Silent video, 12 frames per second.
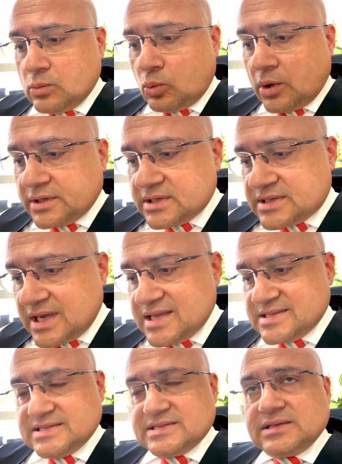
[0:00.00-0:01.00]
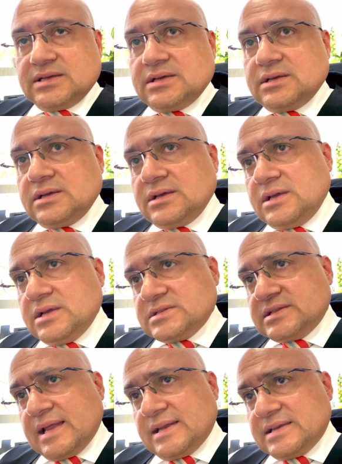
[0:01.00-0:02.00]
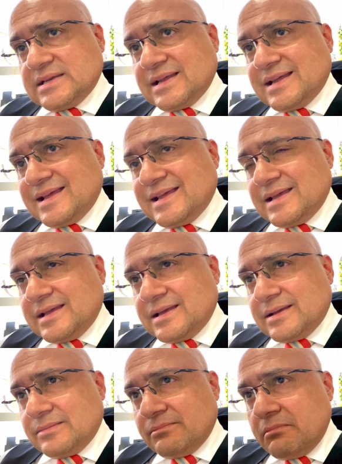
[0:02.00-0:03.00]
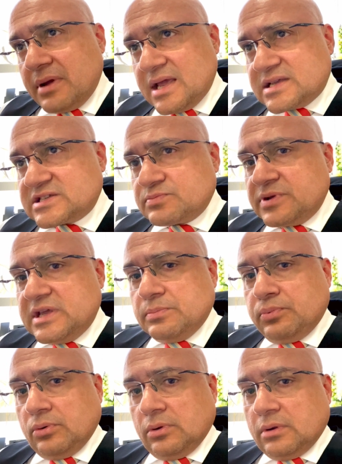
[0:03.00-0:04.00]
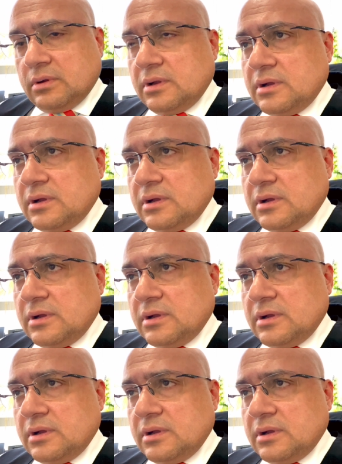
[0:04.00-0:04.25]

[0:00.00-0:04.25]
What it does is that it makes people